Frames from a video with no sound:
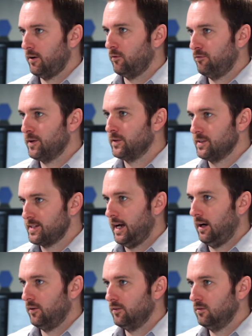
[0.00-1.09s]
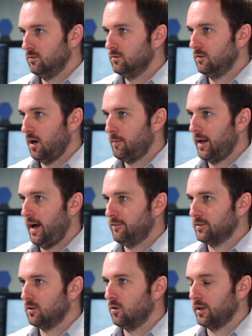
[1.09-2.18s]
don't figure this out, I'm going to have
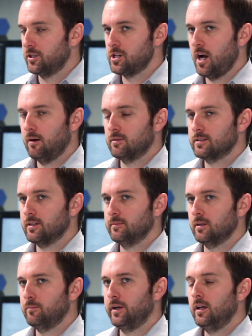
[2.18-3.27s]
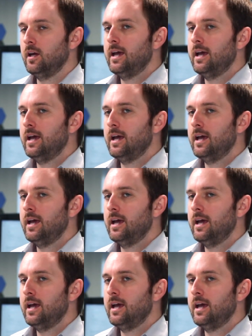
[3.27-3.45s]
to go get a job or something. But